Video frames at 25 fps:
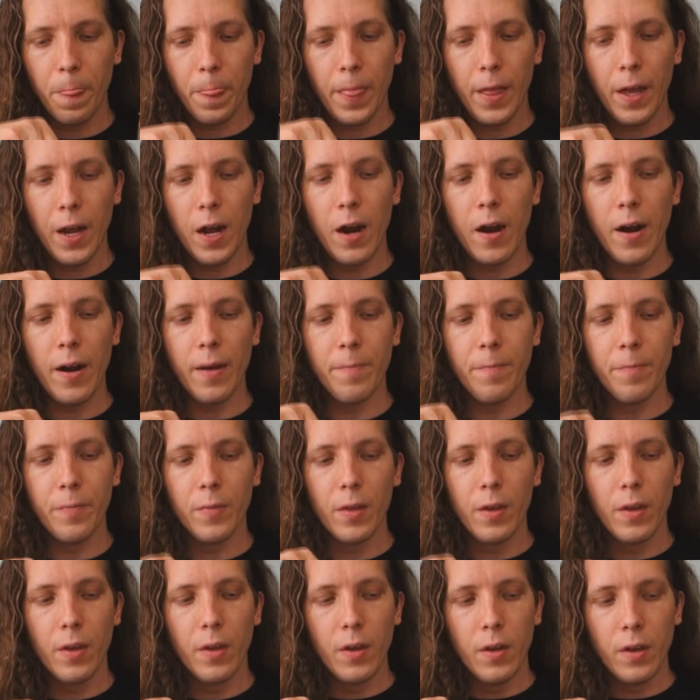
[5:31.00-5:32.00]
Alright.
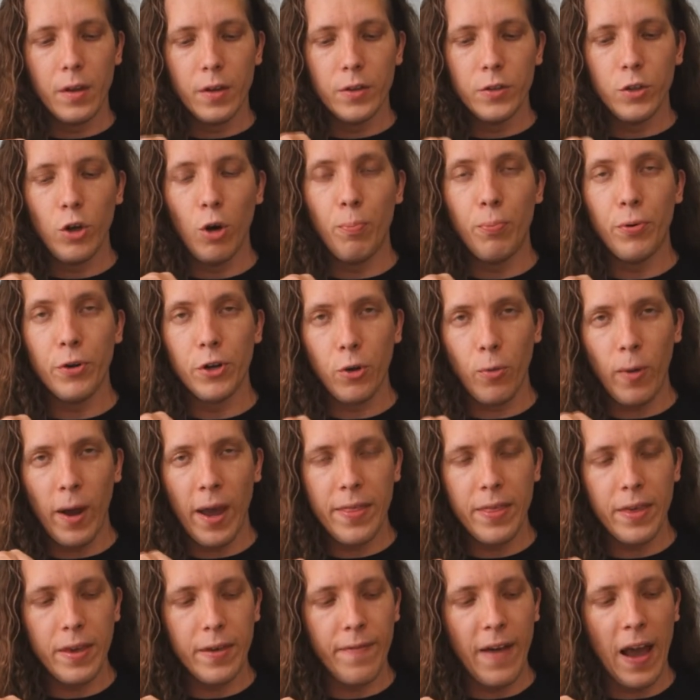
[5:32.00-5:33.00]
Don't put away
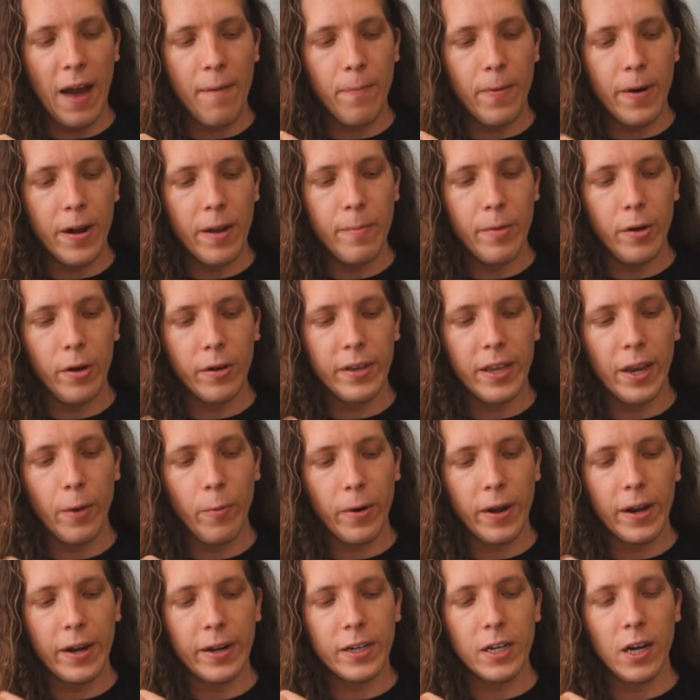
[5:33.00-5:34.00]
the evaporated milk yet.
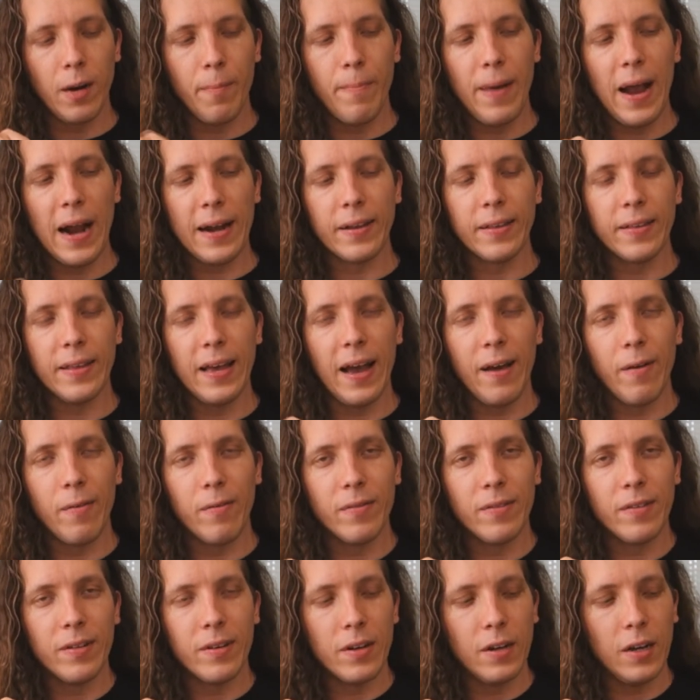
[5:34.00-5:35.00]
We're going to come back to
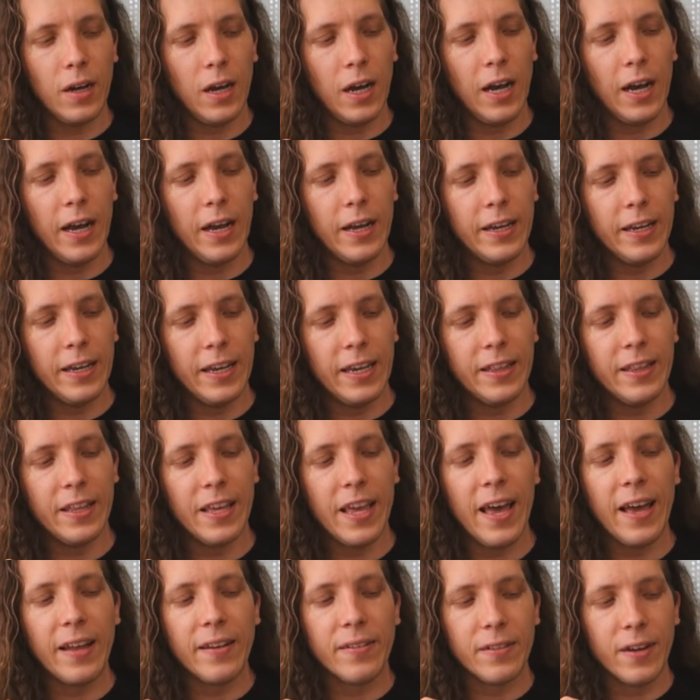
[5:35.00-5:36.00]
that in
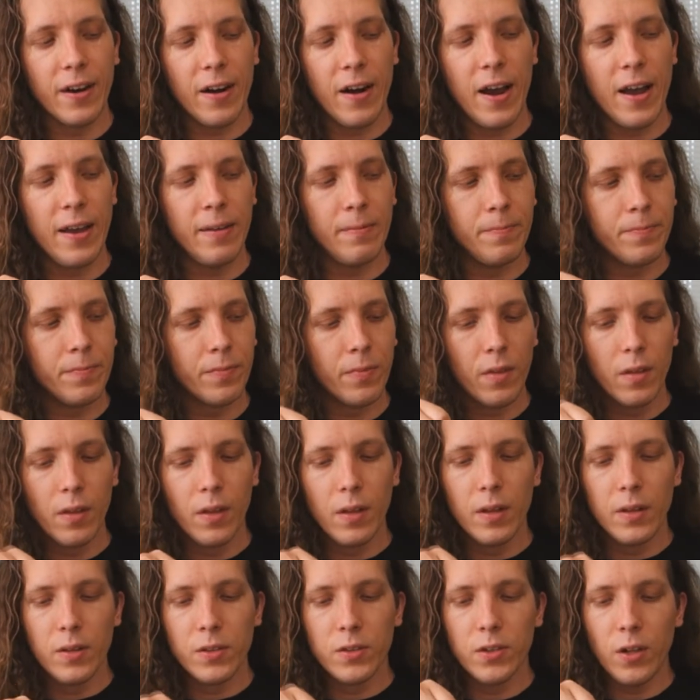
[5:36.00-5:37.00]
the end. Alright?
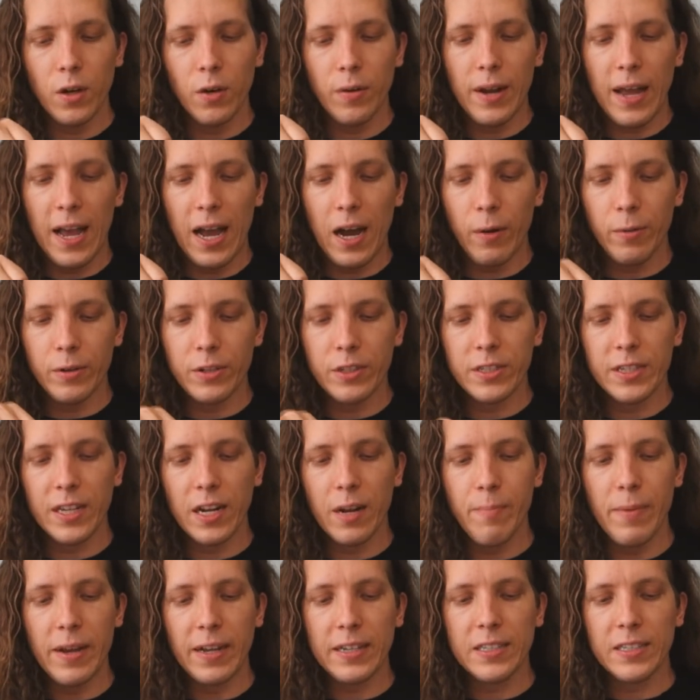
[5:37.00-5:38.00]
So now we're just going
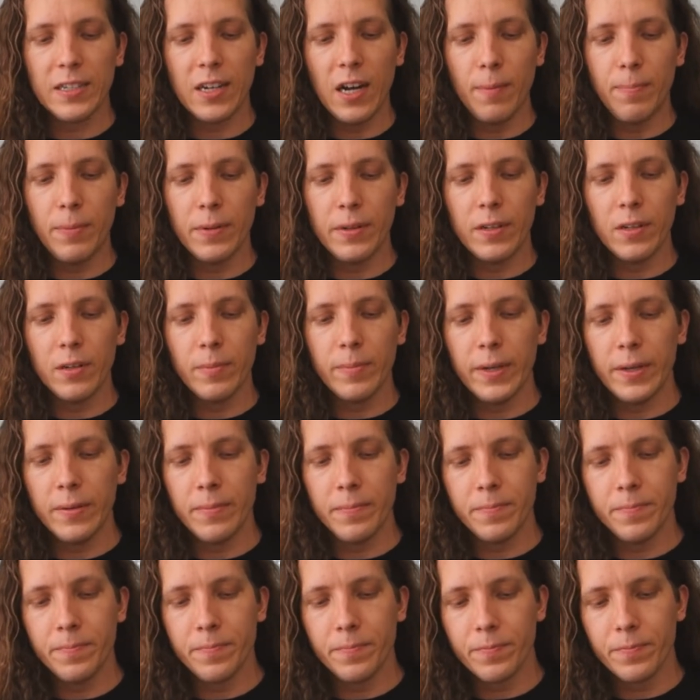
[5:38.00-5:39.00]
to mix it up a little bit.
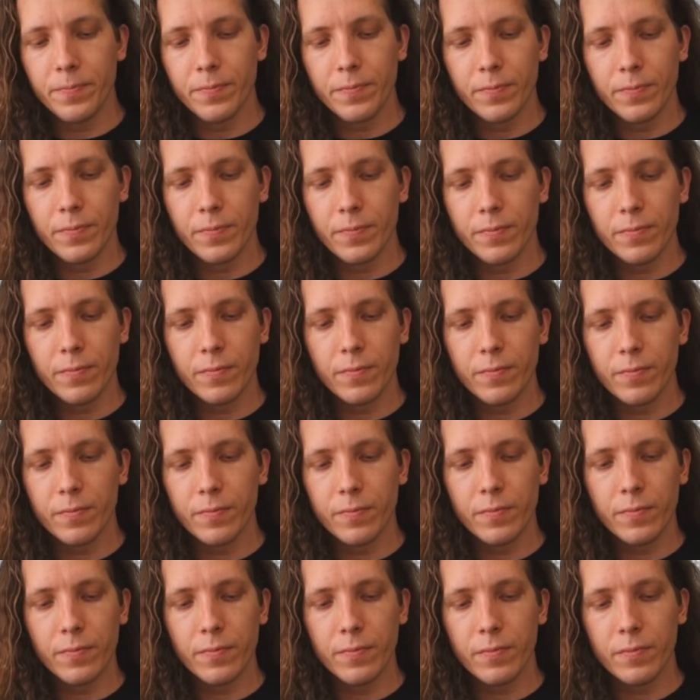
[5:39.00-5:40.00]

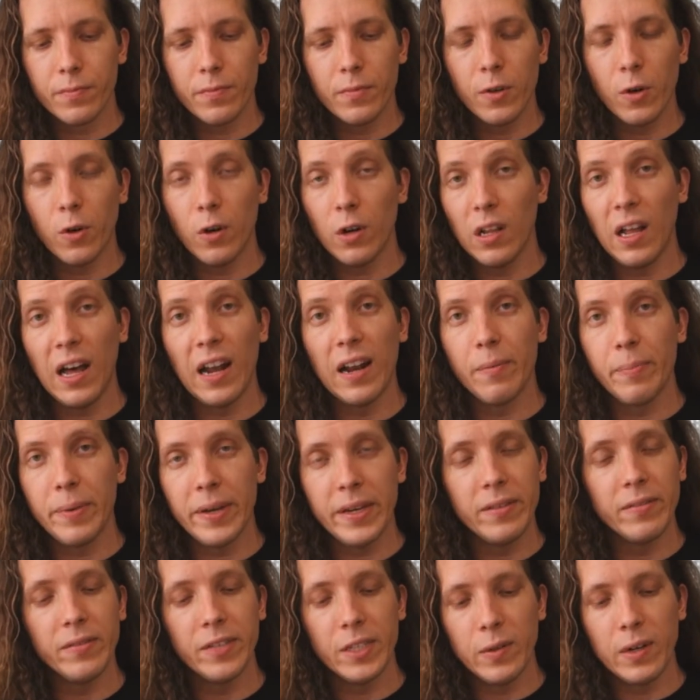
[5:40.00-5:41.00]
Or a lot of
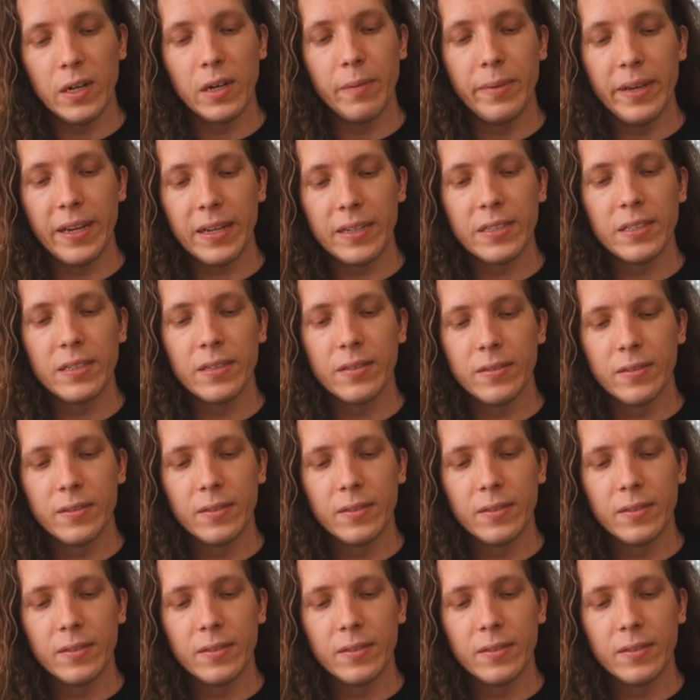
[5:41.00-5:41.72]
it. You want to mix.